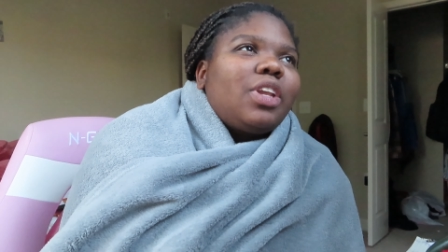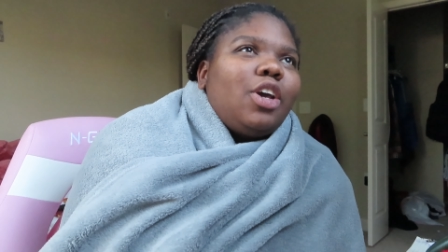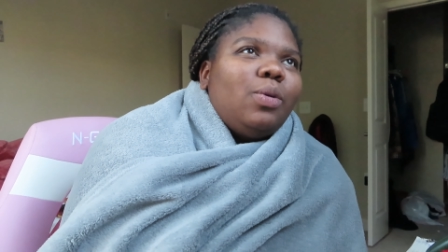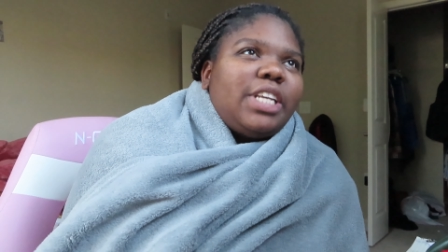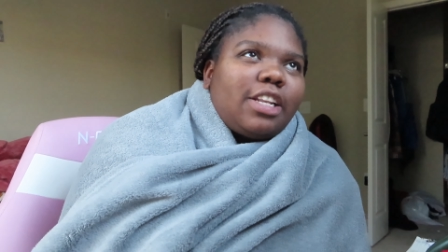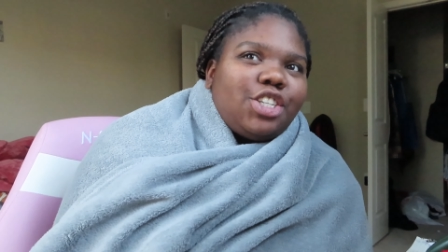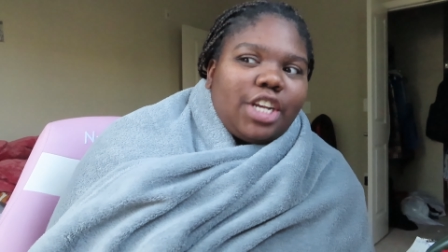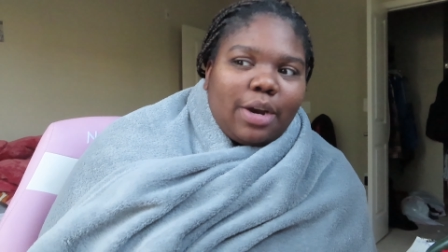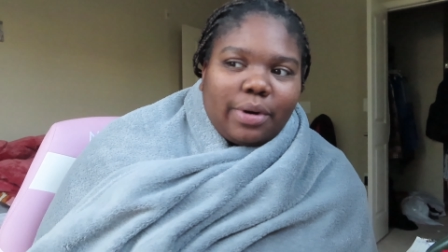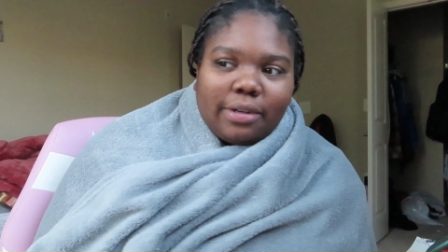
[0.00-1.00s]
go take a
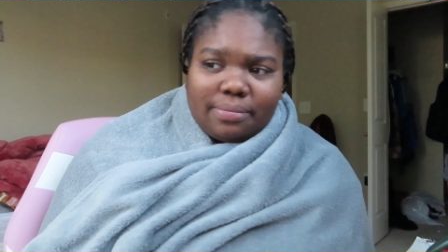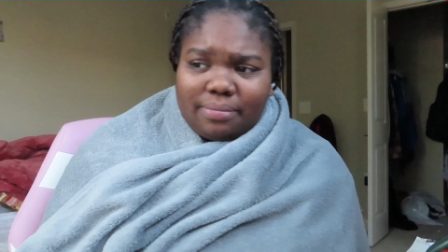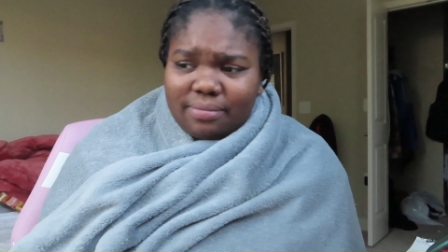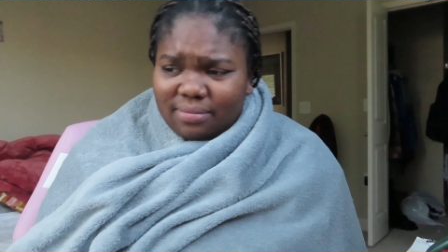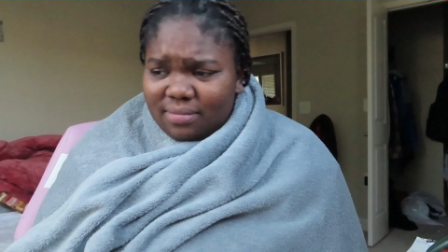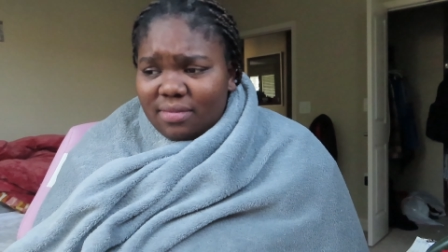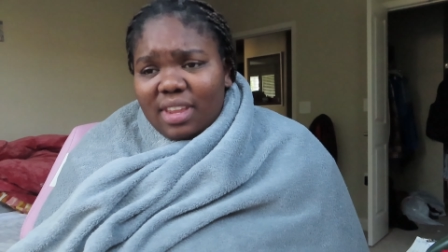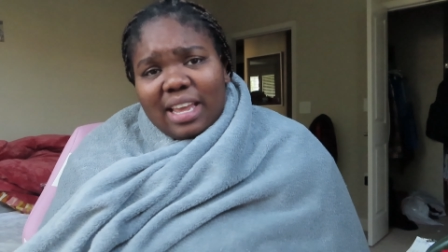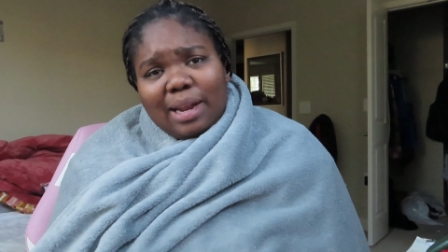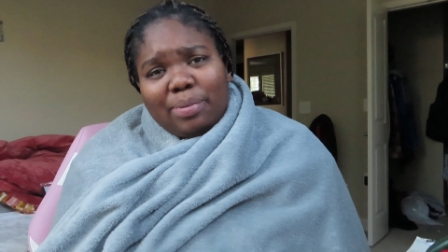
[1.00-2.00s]
shower
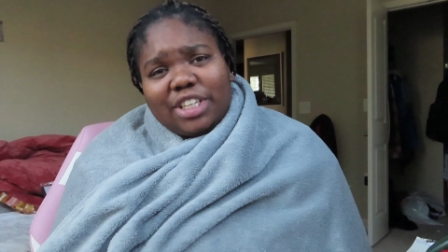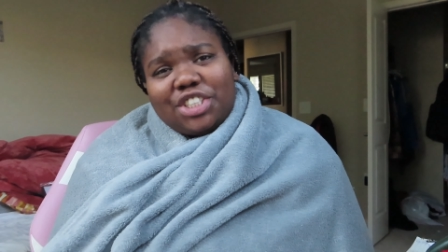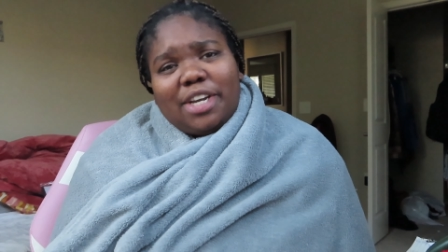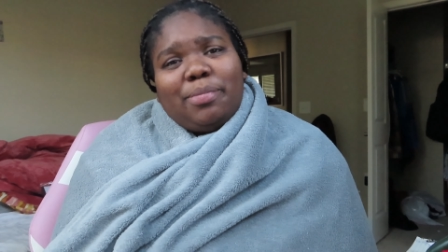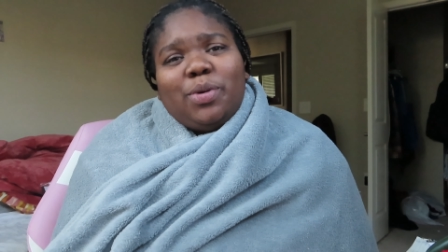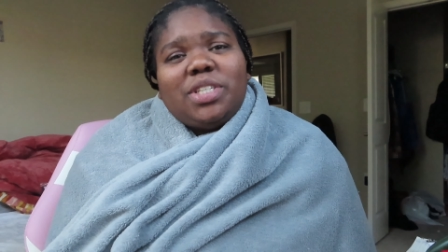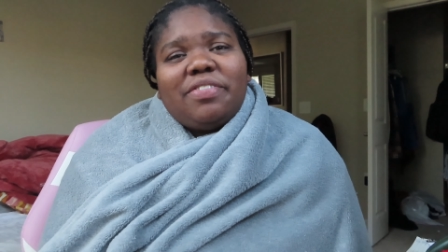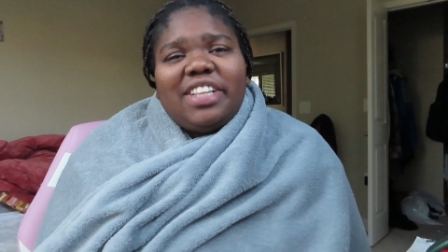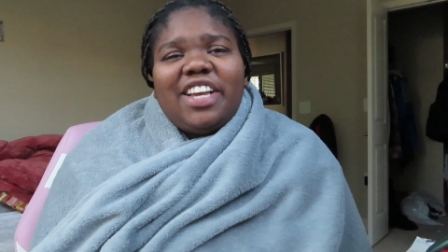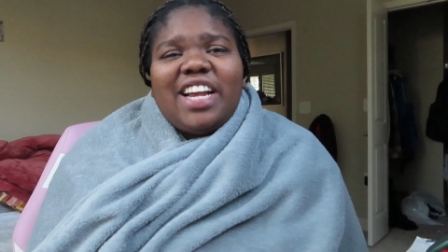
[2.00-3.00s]
and I put the shampoo and stuff in there,